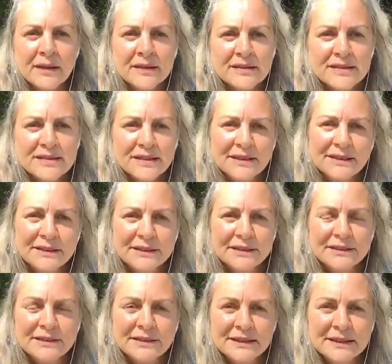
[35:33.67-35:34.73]
So
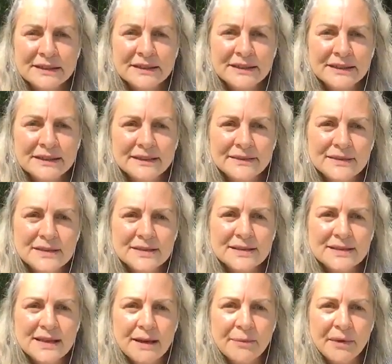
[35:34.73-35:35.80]
I'm just
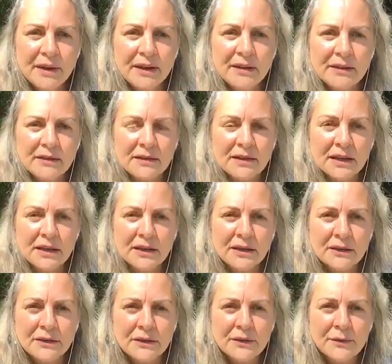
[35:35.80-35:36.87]
tapping into you.